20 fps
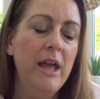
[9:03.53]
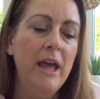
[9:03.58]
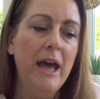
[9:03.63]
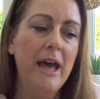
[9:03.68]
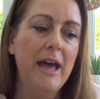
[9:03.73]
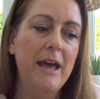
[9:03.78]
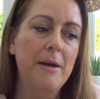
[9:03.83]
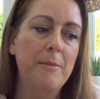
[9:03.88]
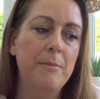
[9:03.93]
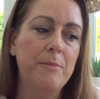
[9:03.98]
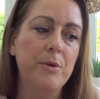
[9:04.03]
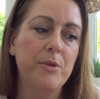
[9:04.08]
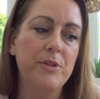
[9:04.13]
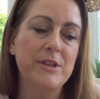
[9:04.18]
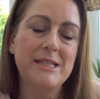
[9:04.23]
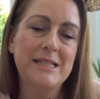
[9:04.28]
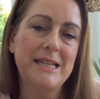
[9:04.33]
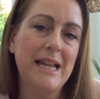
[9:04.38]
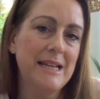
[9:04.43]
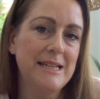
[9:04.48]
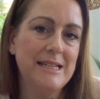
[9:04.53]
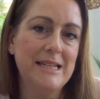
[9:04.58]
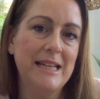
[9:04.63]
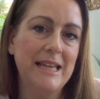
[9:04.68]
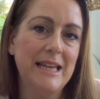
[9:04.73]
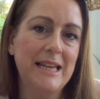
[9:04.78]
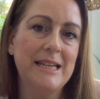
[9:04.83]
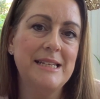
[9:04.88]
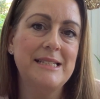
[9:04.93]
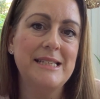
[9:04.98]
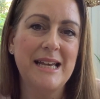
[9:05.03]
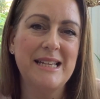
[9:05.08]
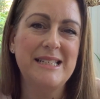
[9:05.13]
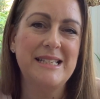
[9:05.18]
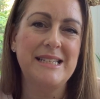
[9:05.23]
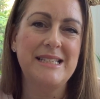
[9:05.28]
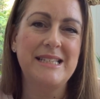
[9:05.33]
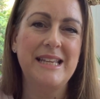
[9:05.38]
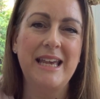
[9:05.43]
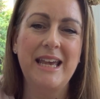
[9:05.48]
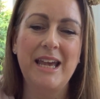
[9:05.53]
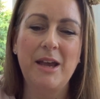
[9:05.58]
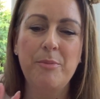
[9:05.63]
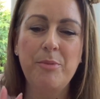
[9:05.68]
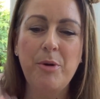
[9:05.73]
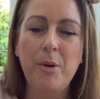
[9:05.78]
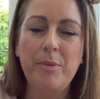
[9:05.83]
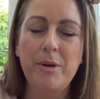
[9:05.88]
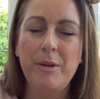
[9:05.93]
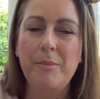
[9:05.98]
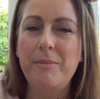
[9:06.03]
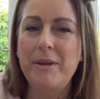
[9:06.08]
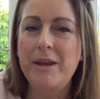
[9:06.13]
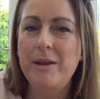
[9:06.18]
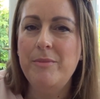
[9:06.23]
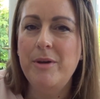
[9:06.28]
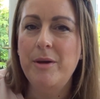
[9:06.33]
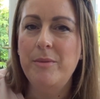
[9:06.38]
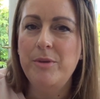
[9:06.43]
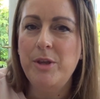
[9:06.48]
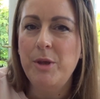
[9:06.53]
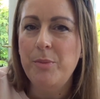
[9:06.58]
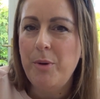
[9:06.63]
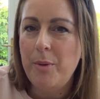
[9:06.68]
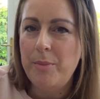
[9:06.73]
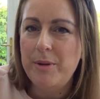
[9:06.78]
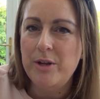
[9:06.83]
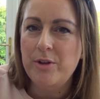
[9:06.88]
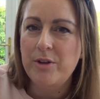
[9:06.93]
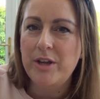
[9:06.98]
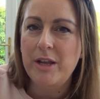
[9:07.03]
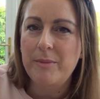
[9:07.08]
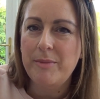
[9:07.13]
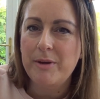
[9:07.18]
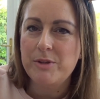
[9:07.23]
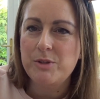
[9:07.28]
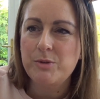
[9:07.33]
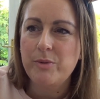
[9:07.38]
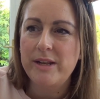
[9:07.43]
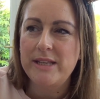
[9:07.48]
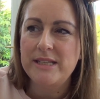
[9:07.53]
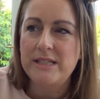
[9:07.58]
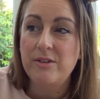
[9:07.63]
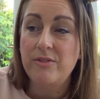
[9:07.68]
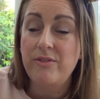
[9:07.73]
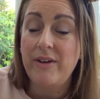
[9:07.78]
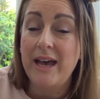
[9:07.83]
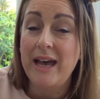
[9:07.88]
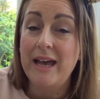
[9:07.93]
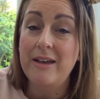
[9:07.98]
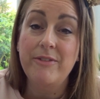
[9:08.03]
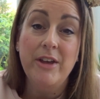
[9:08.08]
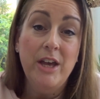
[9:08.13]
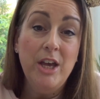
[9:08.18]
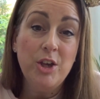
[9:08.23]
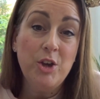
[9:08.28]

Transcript: But the standard ears, as I say, probably minimum you're probably looking about 25.